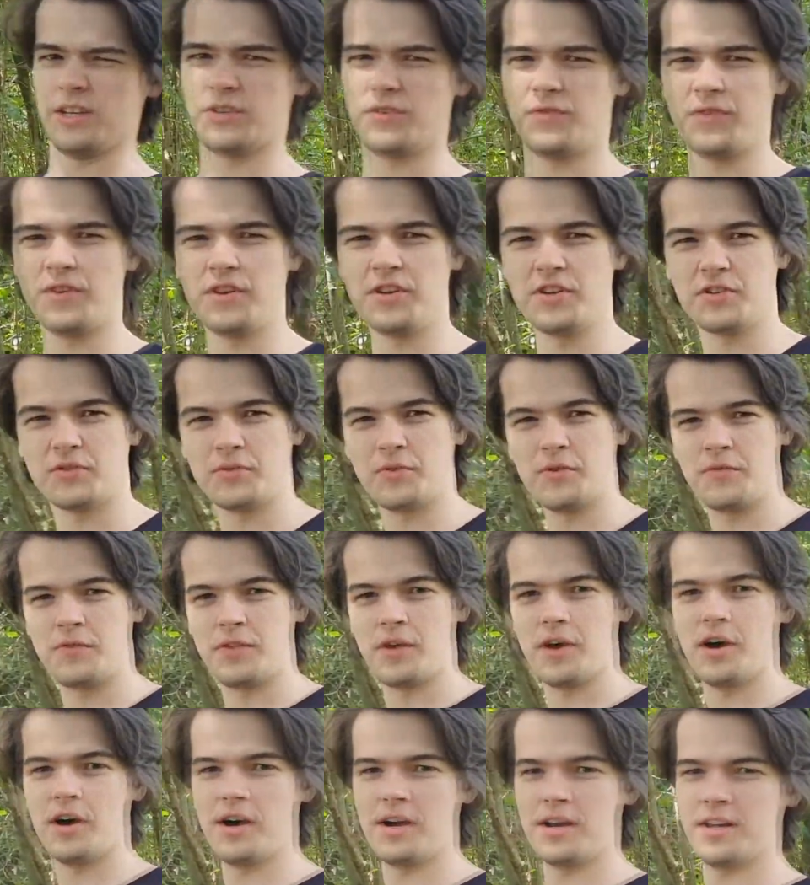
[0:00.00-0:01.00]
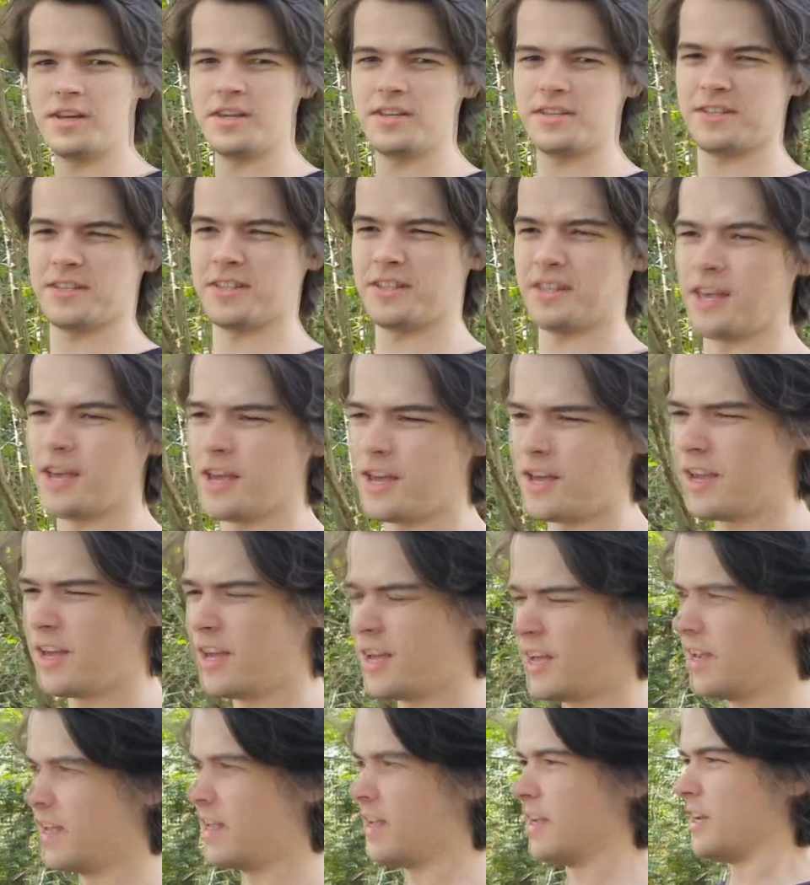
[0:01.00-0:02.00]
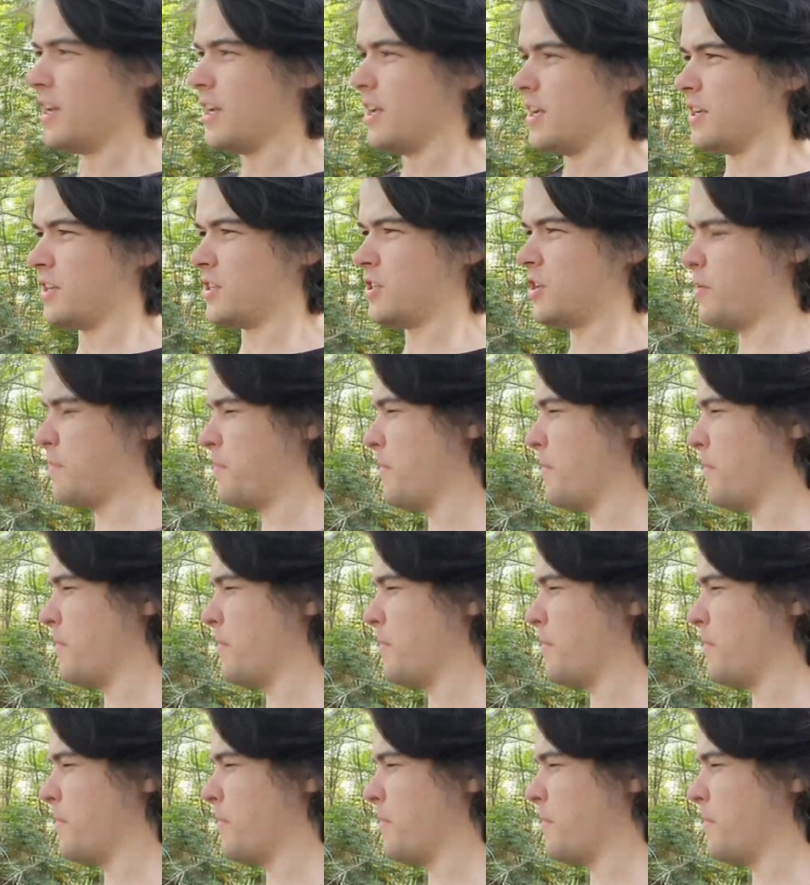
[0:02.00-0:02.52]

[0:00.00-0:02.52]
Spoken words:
finished with the high knees, and there should be